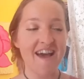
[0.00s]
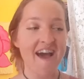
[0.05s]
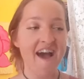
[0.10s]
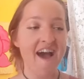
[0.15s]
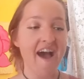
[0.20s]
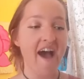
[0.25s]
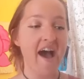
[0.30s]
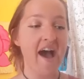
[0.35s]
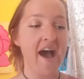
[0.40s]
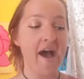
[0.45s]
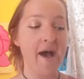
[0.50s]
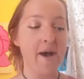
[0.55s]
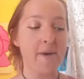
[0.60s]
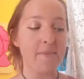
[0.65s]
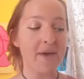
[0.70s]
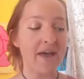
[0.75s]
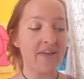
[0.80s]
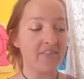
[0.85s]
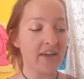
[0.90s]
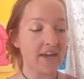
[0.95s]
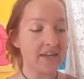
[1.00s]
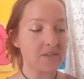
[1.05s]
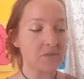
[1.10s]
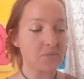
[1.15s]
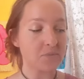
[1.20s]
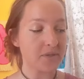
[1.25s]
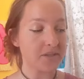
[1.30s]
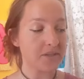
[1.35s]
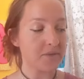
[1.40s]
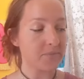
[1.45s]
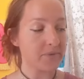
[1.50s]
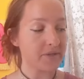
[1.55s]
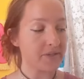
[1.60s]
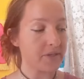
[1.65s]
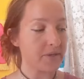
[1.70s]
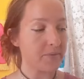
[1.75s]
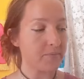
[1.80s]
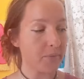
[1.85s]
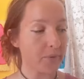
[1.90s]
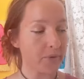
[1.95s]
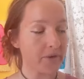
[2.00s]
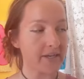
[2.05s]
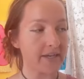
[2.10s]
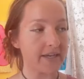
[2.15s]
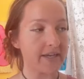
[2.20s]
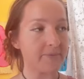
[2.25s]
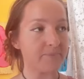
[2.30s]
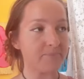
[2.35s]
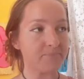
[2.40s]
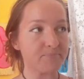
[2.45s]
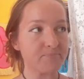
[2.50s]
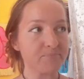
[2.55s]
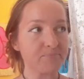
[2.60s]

Um, and that's really, really important.